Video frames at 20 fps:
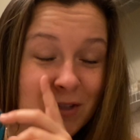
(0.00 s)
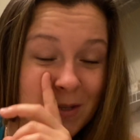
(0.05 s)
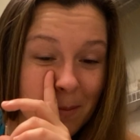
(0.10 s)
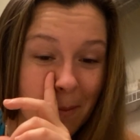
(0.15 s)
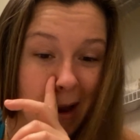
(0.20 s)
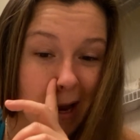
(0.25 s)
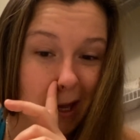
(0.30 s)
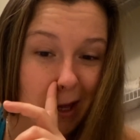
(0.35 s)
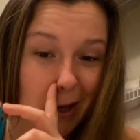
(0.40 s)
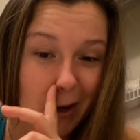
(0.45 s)

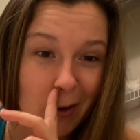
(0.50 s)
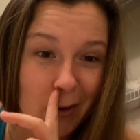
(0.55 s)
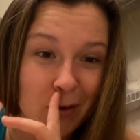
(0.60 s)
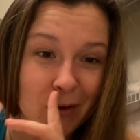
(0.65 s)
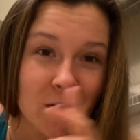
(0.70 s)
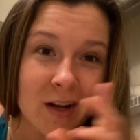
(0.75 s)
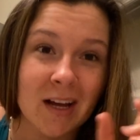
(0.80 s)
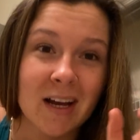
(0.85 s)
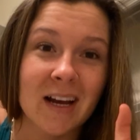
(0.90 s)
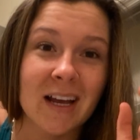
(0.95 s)
my
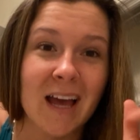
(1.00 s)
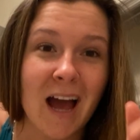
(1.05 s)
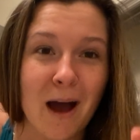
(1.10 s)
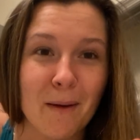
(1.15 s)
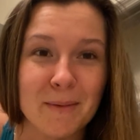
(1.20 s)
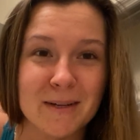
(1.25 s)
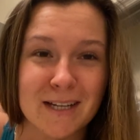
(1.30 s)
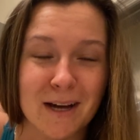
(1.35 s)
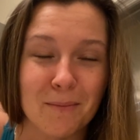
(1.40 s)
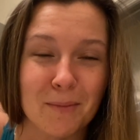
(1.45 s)
code,
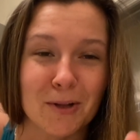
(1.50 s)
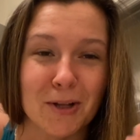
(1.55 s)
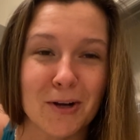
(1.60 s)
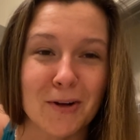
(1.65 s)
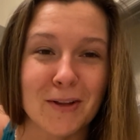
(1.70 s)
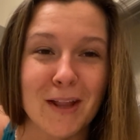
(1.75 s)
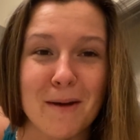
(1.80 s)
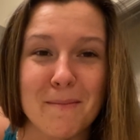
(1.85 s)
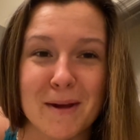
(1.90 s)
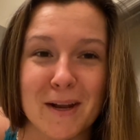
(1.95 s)
comment down
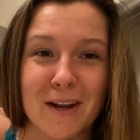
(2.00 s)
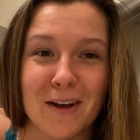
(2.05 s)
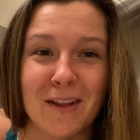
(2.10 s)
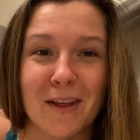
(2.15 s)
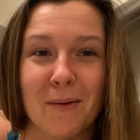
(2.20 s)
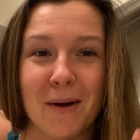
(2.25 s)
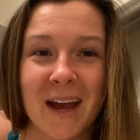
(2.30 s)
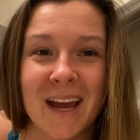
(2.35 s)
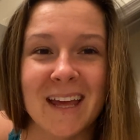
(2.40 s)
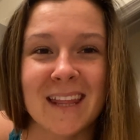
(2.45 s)
below, let me know.
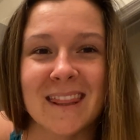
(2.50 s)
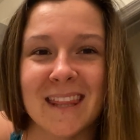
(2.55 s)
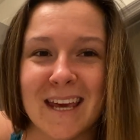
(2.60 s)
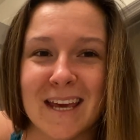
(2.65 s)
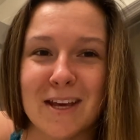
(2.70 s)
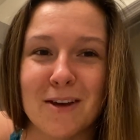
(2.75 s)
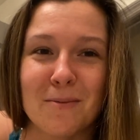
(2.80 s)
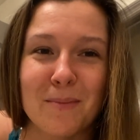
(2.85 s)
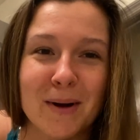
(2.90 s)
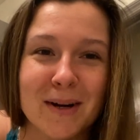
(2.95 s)
That way I can
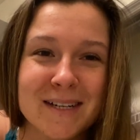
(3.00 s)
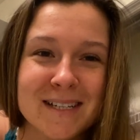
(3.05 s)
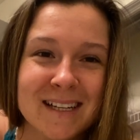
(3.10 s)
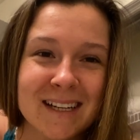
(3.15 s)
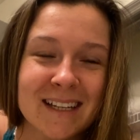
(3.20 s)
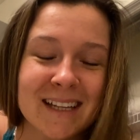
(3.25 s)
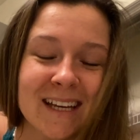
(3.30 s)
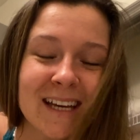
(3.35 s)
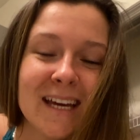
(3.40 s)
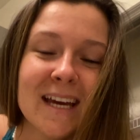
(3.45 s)
thank you
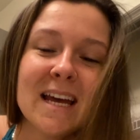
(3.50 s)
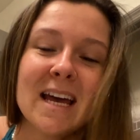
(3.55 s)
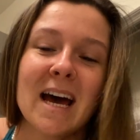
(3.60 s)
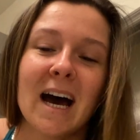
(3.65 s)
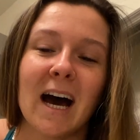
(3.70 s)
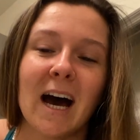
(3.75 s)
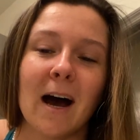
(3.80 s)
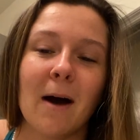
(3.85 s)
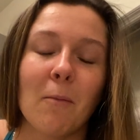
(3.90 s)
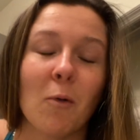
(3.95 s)
personally,
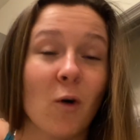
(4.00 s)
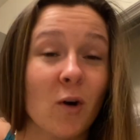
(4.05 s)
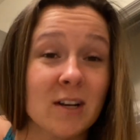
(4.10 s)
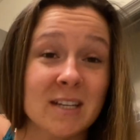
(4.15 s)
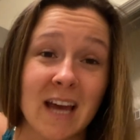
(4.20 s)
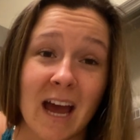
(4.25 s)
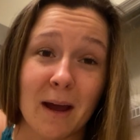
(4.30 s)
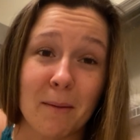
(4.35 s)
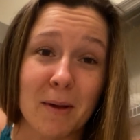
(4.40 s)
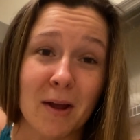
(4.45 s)
or
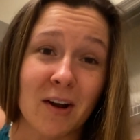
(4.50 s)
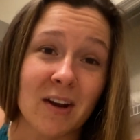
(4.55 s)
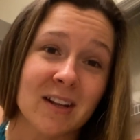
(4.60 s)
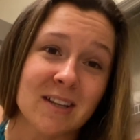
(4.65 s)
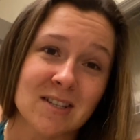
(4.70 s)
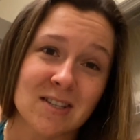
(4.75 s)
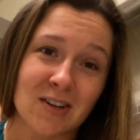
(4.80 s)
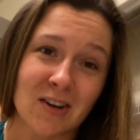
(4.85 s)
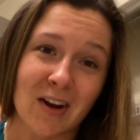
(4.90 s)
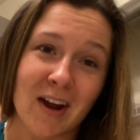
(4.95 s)
tag me on
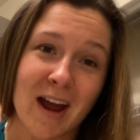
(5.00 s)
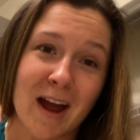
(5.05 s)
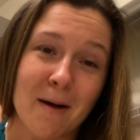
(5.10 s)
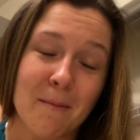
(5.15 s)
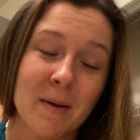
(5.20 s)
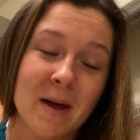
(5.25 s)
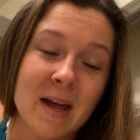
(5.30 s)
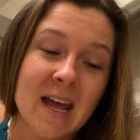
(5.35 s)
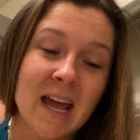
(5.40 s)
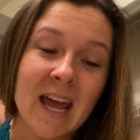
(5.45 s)

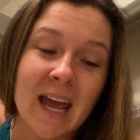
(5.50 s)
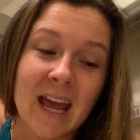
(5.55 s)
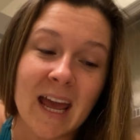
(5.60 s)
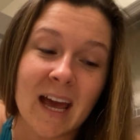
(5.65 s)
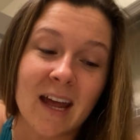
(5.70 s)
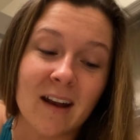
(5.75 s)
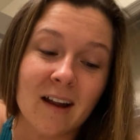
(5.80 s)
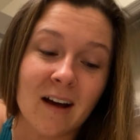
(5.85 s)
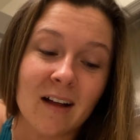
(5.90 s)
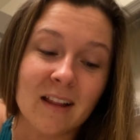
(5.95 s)
Instagram
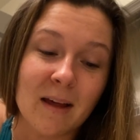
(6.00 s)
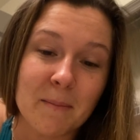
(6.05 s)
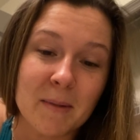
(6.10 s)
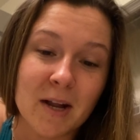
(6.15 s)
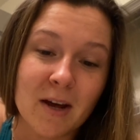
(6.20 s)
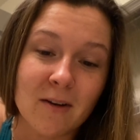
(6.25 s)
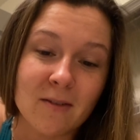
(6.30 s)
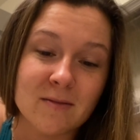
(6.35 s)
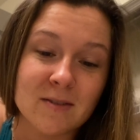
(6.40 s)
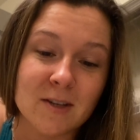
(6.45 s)
and let me
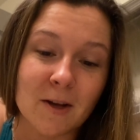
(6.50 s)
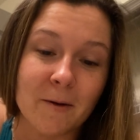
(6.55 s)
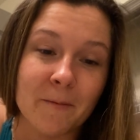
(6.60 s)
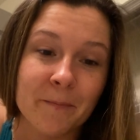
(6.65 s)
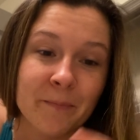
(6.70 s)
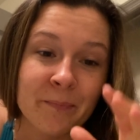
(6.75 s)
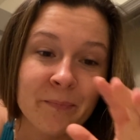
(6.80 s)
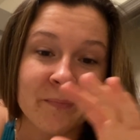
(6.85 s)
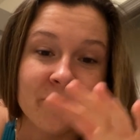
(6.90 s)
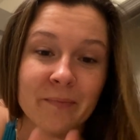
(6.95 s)
know. So
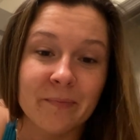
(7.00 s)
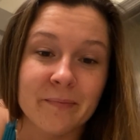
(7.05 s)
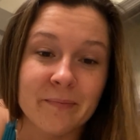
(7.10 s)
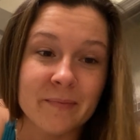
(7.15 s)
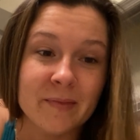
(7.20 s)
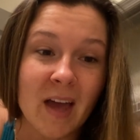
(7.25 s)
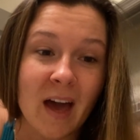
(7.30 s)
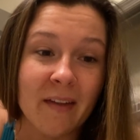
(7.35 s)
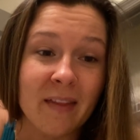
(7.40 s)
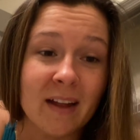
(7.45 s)

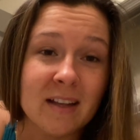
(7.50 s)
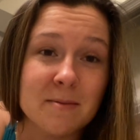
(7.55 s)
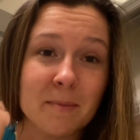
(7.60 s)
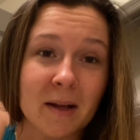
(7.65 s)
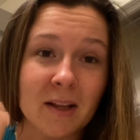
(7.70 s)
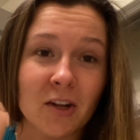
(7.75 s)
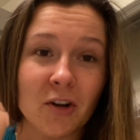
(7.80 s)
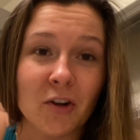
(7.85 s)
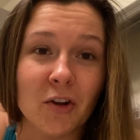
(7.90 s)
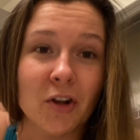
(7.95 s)
yeah, that's
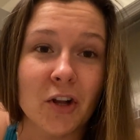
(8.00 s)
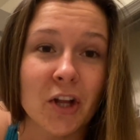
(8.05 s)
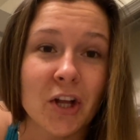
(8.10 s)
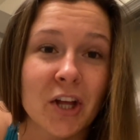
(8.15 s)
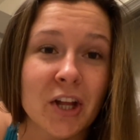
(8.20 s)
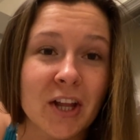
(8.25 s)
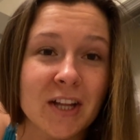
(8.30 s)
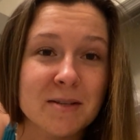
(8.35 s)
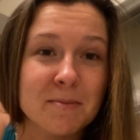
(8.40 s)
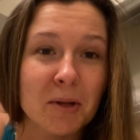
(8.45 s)
my
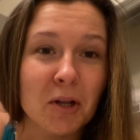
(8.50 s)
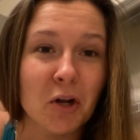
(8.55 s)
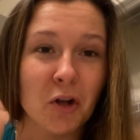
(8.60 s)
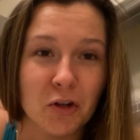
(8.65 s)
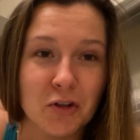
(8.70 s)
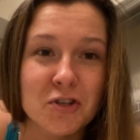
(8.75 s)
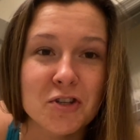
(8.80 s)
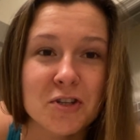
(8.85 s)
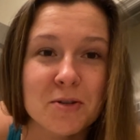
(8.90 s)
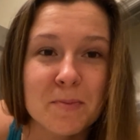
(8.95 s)
little
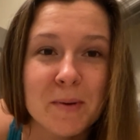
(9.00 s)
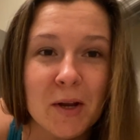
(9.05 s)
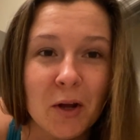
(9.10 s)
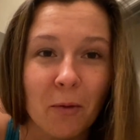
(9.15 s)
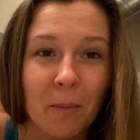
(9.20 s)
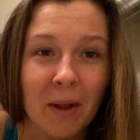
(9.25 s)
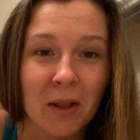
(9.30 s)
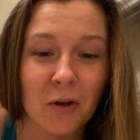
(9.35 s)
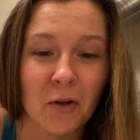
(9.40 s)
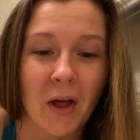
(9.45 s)
spiel,
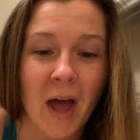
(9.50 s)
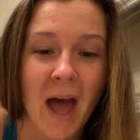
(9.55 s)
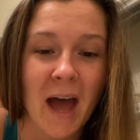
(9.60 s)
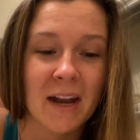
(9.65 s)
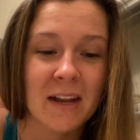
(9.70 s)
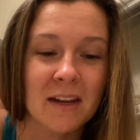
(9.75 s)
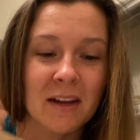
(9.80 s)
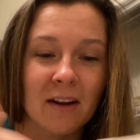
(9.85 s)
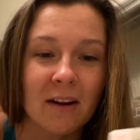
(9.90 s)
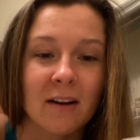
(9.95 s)
my little
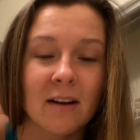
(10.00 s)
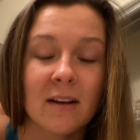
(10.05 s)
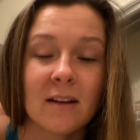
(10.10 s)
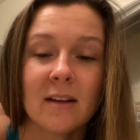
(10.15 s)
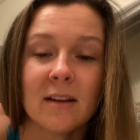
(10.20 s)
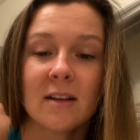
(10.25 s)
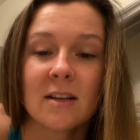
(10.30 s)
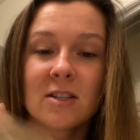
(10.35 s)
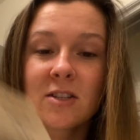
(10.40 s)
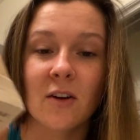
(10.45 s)
ad here.
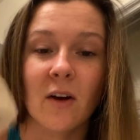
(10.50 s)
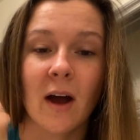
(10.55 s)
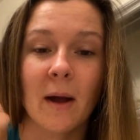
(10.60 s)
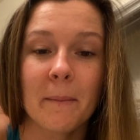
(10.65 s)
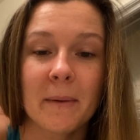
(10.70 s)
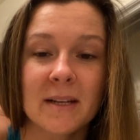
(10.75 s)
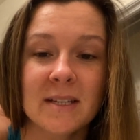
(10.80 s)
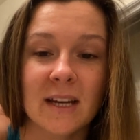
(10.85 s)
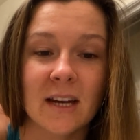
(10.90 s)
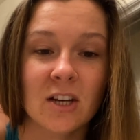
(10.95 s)
So I'm
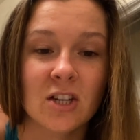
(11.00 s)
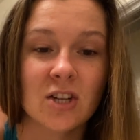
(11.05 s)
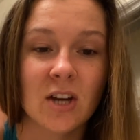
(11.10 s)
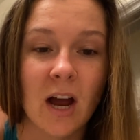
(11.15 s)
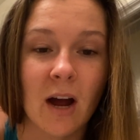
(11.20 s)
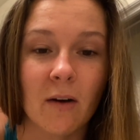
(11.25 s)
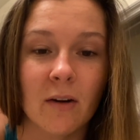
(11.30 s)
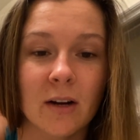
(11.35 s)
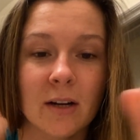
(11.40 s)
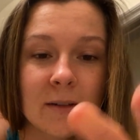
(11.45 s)
gonna take a
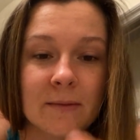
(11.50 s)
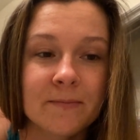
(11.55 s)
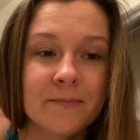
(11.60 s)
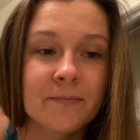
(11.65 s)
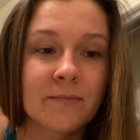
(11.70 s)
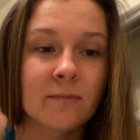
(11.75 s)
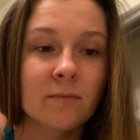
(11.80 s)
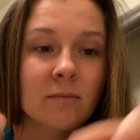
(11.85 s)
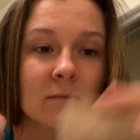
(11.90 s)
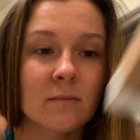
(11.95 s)
shower
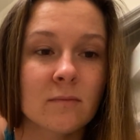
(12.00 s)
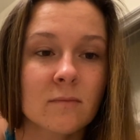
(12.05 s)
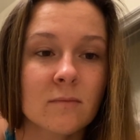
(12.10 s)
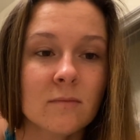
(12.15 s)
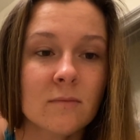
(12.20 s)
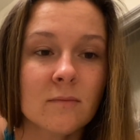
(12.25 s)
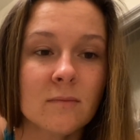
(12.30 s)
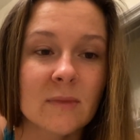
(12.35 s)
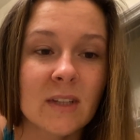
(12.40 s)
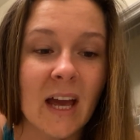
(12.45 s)

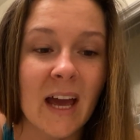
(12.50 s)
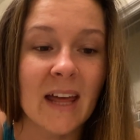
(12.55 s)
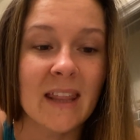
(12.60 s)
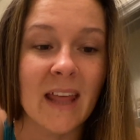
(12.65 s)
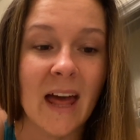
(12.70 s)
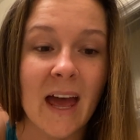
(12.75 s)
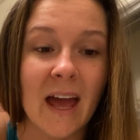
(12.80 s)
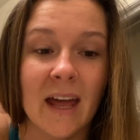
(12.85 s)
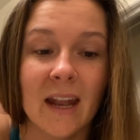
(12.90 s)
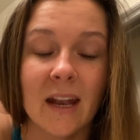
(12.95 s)
and
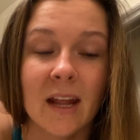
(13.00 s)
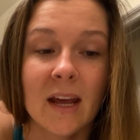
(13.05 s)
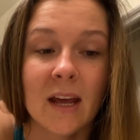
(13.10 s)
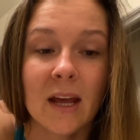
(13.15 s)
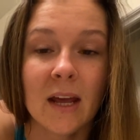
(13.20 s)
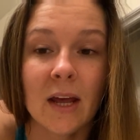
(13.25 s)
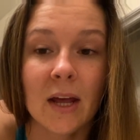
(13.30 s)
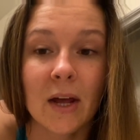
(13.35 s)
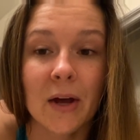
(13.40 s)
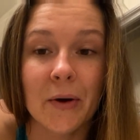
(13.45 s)
then
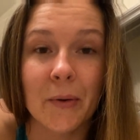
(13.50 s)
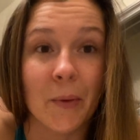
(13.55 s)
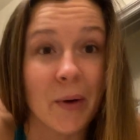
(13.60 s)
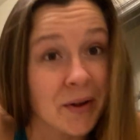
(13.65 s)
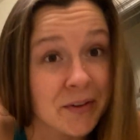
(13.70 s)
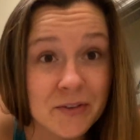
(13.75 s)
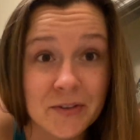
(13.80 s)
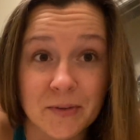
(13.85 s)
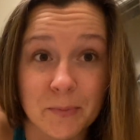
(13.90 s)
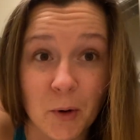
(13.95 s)
we'll
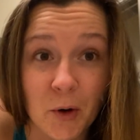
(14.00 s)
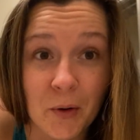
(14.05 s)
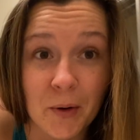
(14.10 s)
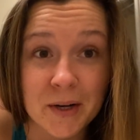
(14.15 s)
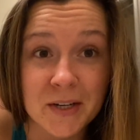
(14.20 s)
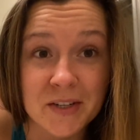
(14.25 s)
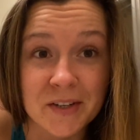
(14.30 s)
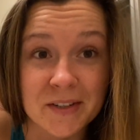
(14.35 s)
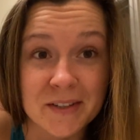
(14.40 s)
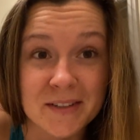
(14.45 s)
answer some more
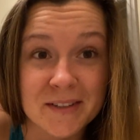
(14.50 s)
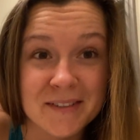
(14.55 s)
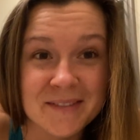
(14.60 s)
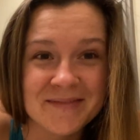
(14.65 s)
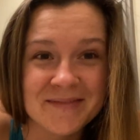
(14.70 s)
questions.